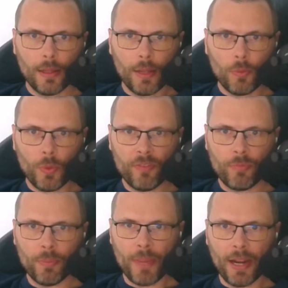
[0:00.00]
we've
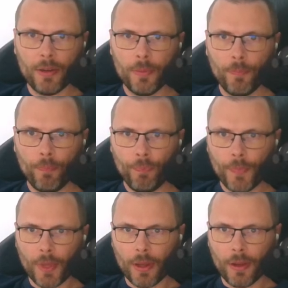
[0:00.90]
prepared
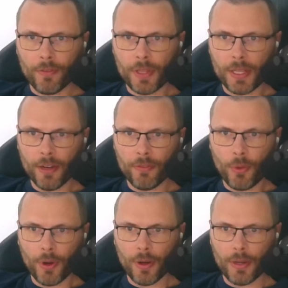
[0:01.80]
for the year
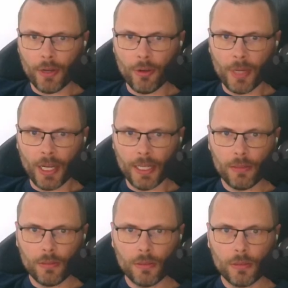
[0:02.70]
4 interim audit.